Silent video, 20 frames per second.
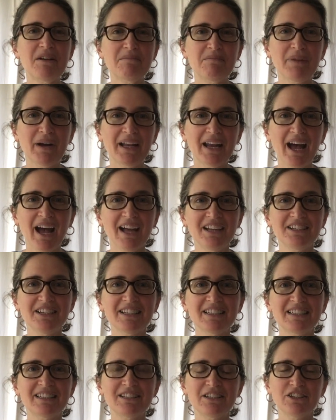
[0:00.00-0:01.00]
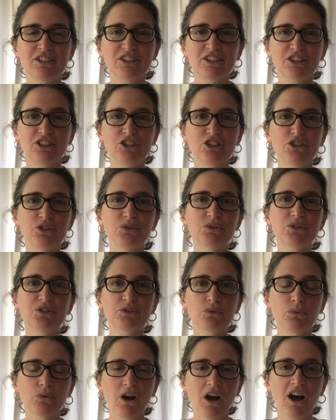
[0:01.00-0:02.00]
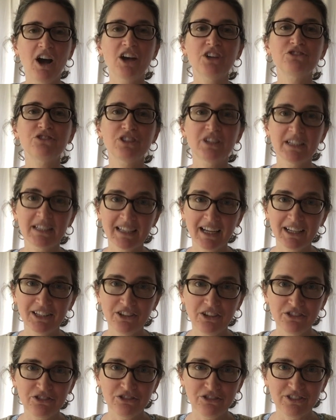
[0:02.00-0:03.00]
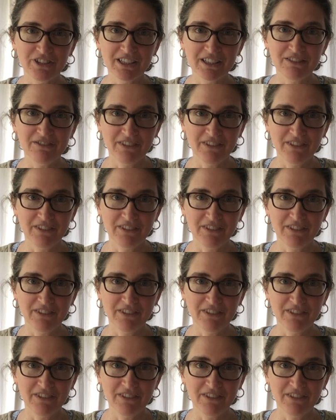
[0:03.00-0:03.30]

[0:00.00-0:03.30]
but I just use 190 degrees